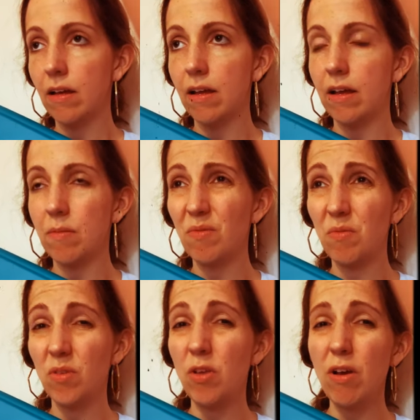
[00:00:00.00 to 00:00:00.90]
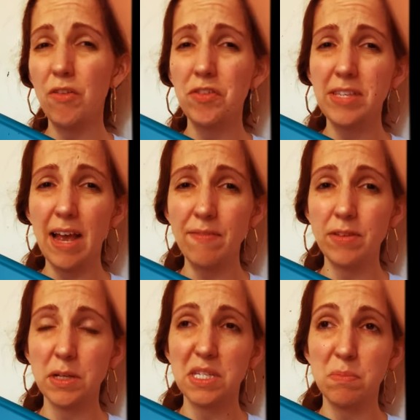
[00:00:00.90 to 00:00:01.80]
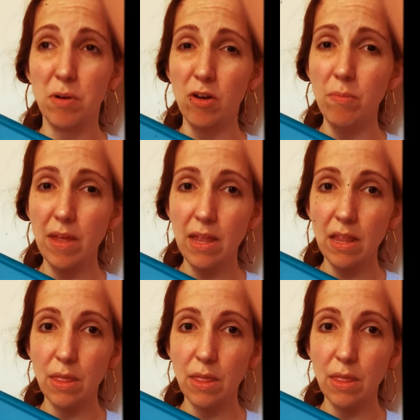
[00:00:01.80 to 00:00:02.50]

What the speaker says: You just have to experiment